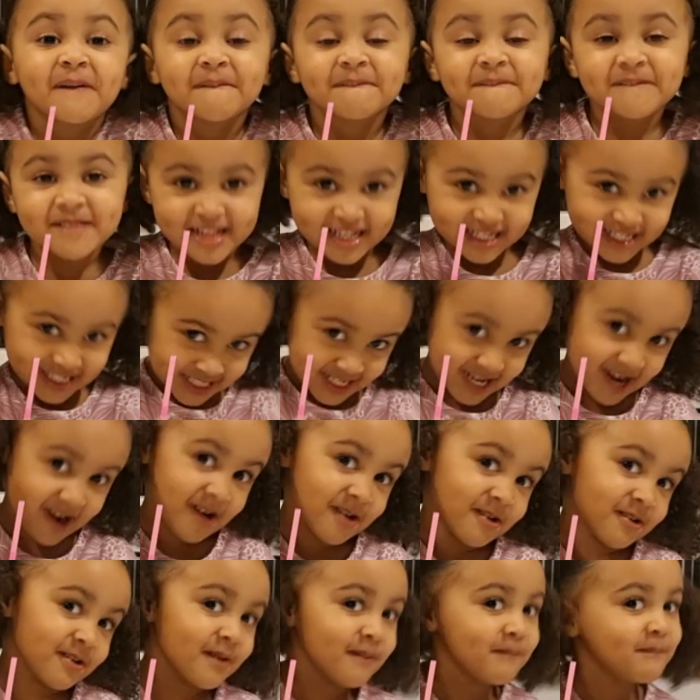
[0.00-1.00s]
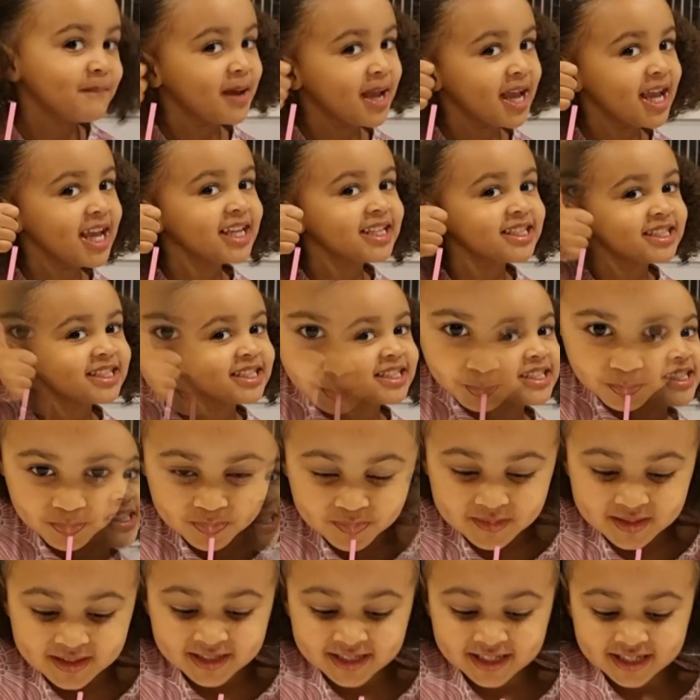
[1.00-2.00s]
So amazing.
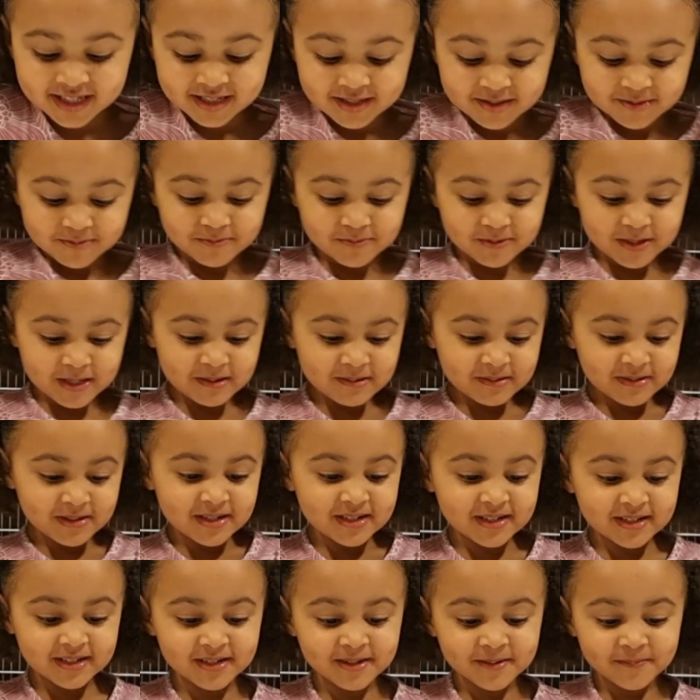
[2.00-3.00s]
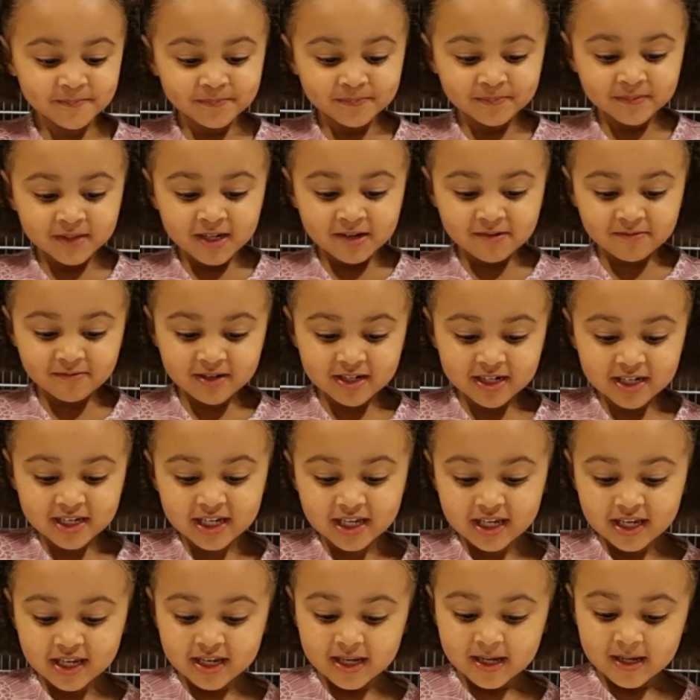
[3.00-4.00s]
This is really good. I'm gonna
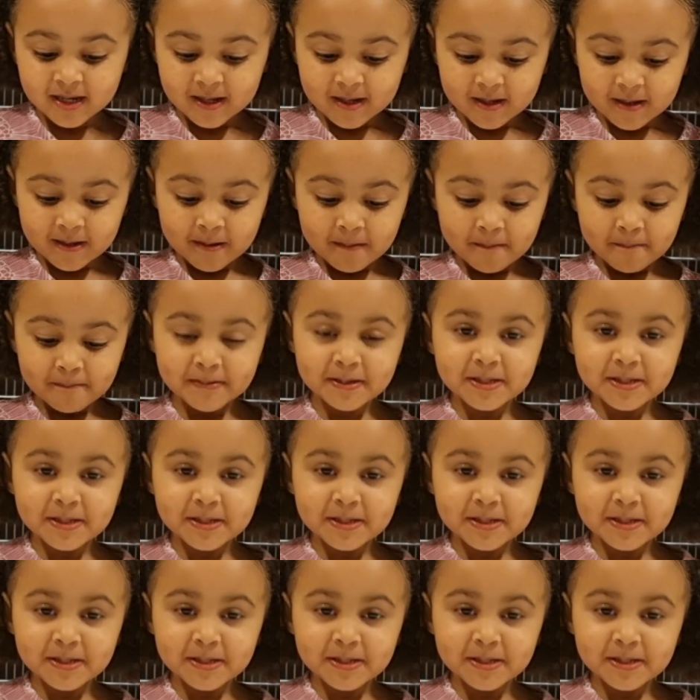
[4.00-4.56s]
make